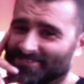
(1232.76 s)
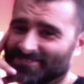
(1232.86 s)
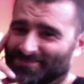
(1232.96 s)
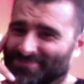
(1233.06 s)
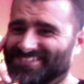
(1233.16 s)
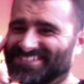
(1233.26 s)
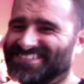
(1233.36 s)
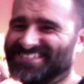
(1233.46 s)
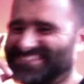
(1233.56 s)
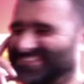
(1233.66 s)
It's up here.
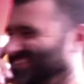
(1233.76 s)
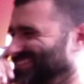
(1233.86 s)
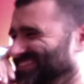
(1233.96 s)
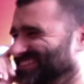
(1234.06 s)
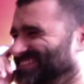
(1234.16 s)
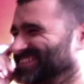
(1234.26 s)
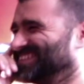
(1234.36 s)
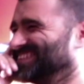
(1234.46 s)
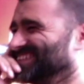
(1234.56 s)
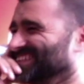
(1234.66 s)
He only has
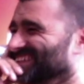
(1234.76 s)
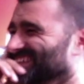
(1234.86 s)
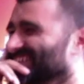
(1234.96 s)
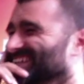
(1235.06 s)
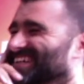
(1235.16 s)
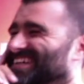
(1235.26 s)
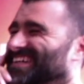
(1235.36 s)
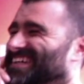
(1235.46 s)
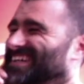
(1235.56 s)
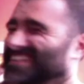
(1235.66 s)
hands. He doesn't have a
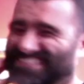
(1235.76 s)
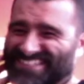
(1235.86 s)
head.